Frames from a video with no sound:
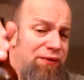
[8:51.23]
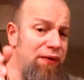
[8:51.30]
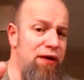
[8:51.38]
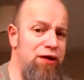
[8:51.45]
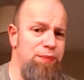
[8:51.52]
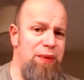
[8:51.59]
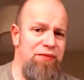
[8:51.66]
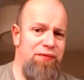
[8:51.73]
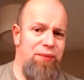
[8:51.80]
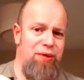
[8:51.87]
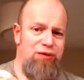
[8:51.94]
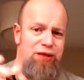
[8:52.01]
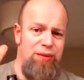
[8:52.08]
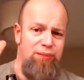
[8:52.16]
It's my first
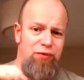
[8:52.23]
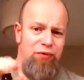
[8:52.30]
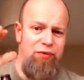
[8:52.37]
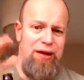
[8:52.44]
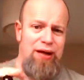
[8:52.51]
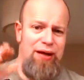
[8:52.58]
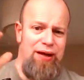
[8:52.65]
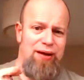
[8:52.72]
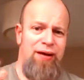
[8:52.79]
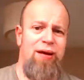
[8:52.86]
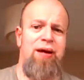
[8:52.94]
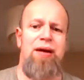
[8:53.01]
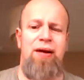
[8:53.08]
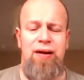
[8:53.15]
beer from Ossett Brewery.
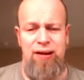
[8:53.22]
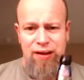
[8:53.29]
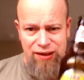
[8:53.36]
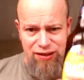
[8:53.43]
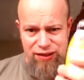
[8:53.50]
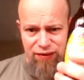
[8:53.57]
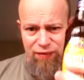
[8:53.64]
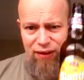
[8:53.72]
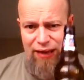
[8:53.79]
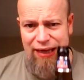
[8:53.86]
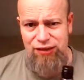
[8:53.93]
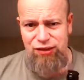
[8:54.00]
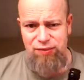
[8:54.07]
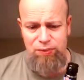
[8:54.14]
See
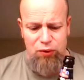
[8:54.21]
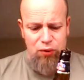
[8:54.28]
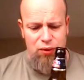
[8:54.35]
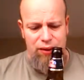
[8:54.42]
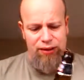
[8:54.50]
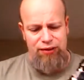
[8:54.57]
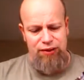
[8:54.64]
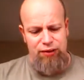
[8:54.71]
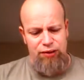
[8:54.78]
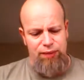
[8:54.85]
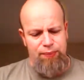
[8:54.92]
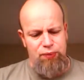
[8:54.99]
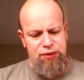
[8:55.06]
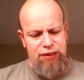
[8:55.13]
if I can get some more and I'll
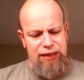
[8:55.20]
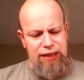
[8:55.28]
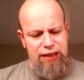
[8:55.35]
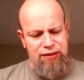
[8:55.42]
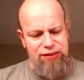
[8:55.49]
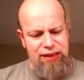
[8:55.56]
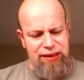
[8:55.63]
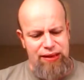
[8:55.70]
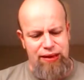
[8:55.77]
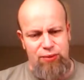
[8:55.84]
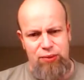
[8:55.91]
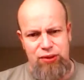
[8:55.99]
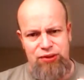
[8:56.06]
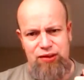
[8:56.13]
tell you boys and girls
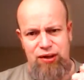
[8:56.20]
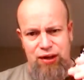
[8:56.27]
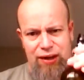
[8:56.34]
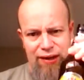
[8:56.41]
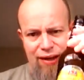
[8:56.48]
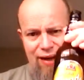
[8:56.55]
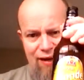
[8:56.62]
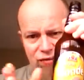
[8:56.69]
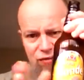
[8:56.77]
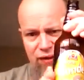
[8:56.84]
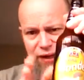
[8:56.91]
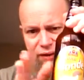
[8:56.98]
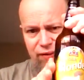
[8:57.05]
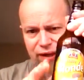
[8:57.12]
out there what it's like.
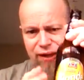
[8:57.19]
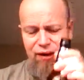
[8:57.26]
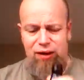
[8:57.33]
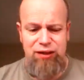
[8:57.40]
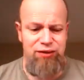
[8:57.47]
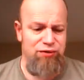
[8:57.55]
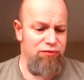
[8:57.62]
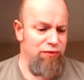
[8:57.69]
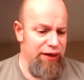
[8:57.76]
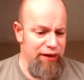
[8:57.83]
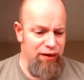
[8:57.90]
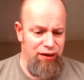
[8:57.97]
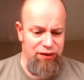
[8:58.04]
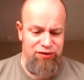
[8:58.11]
That is really, really
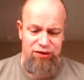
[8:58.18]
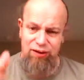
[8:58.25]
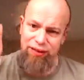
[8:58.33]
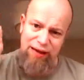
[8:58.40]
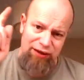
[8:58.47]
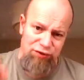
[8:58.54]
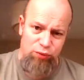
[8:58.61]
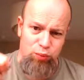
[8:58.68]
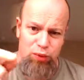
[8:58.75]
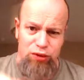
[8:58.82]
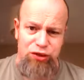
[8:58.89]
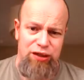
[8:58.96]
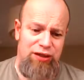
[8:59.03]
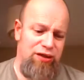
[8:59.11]
nice. Really nice. So thanks
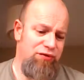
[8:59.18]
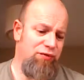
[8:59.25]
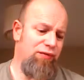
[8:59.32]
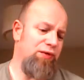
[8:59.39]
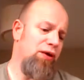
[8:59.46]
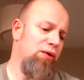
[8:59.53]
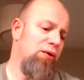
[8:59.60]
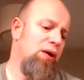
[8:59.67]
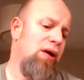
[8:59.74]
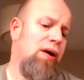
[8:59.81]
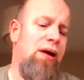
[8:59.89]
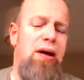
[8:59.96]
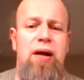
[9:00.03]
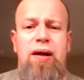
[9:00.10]
for watching this
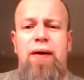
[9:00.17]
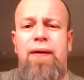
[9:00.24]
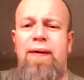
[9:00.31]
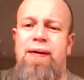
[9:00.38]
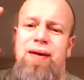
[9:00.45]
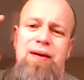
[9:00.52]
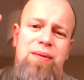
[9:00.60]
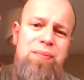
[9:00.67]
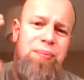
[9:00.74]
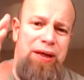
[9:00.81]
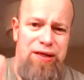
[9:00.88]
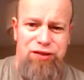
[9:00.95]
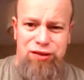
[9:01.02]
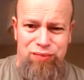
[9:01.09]
review
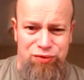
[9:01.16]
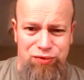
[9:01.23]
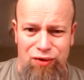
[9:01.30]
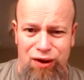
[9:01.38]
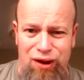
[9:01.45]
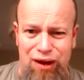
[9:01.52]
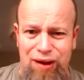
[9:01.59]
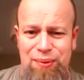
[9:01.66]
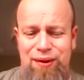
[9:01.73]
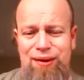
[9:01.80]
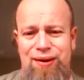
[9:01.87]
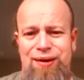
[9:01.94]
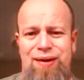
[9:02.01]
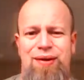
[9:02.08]
please
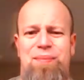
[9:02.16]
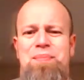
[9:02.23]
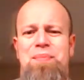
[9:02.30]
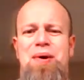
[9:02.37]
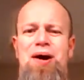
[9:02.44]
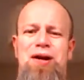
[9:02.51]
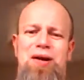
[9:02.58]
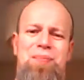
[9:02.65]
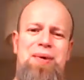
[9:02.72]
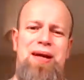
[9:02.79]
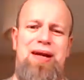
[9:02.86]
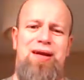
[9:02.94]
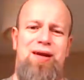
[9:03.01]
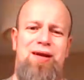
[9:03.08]
subscribe,
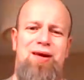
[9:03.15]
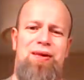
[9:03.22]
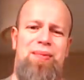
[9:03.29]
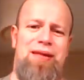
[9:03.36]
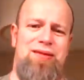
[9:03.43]
murder me in the